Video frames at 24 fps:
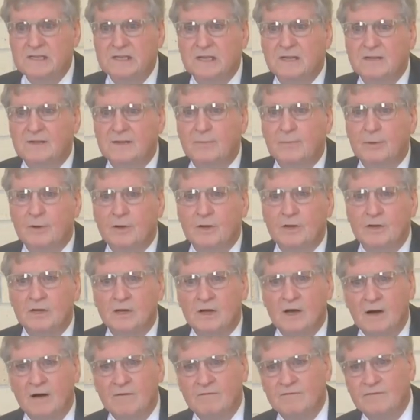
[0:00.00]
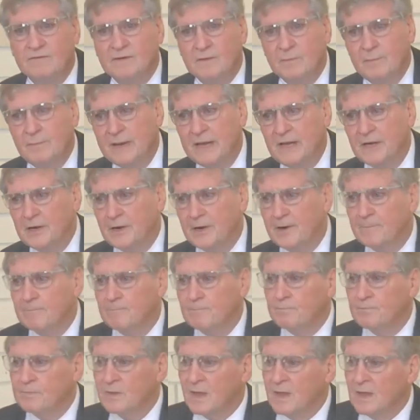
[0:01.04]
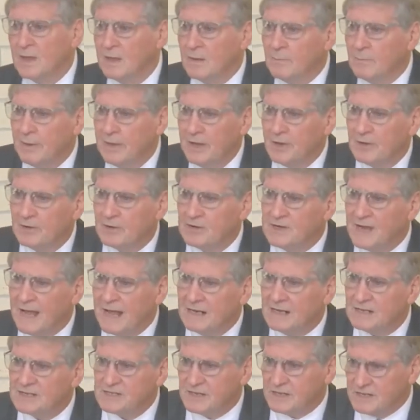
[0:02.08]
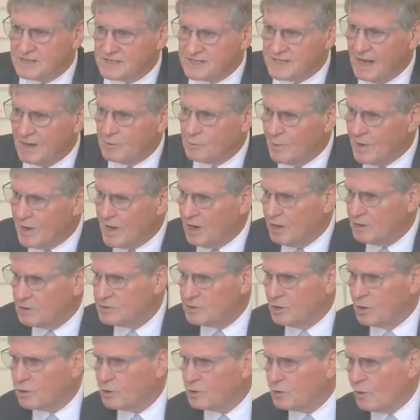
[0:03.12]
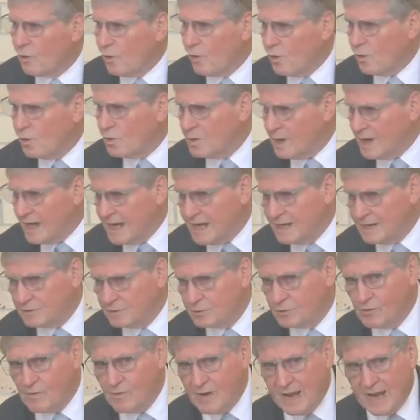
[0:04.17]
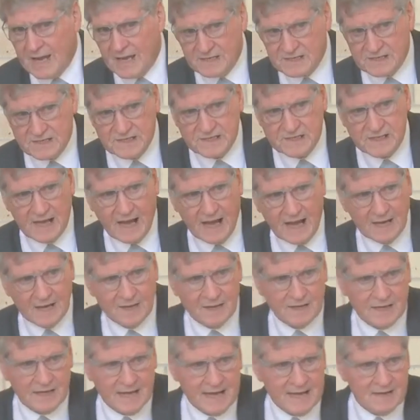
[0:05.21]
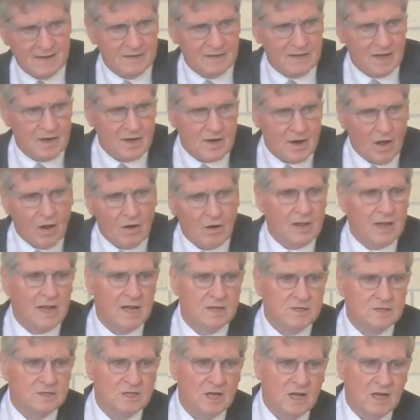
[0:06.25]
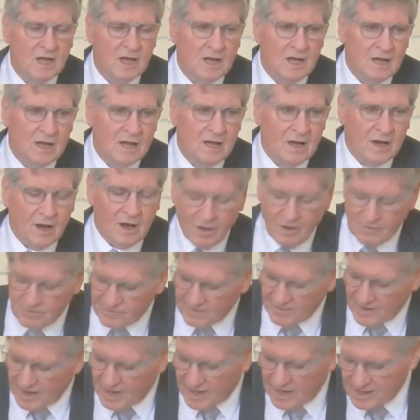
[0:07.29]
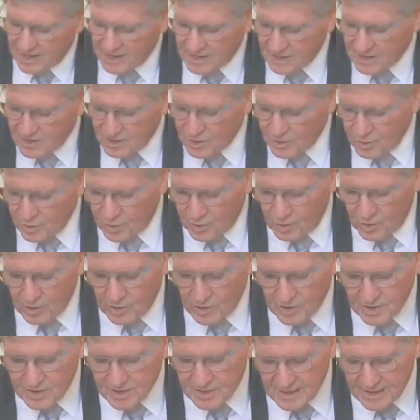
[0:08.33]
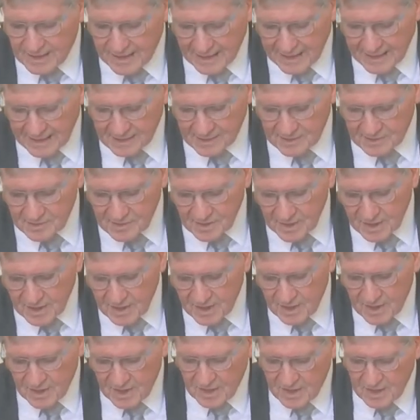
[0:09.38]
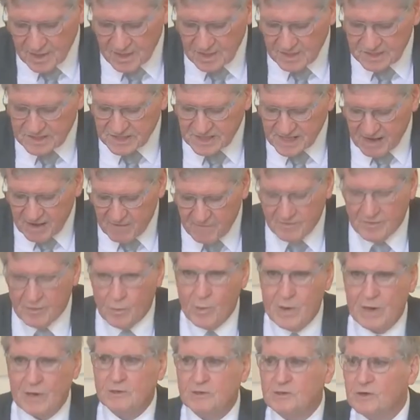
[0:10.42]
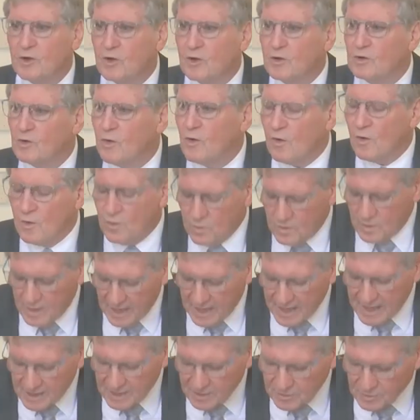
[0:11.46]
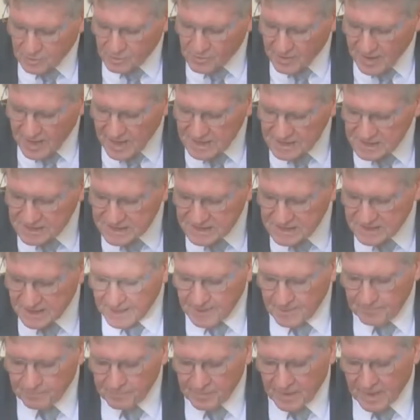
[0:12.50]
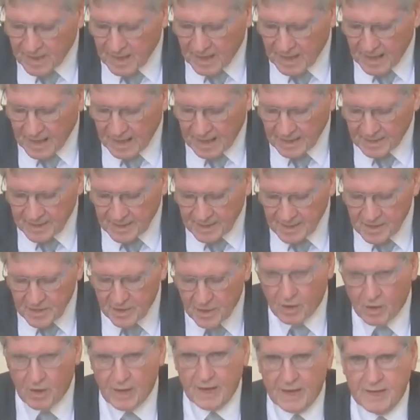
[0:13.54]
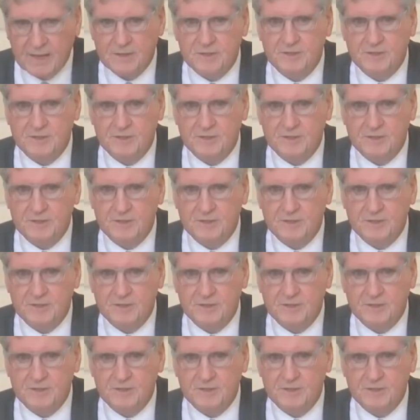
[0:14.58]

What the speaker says: in the book of Peter. Peter tells us that we are to grow in grace and in the knowledge of our Lord and Savior. We are to grow in grace and in knowledge.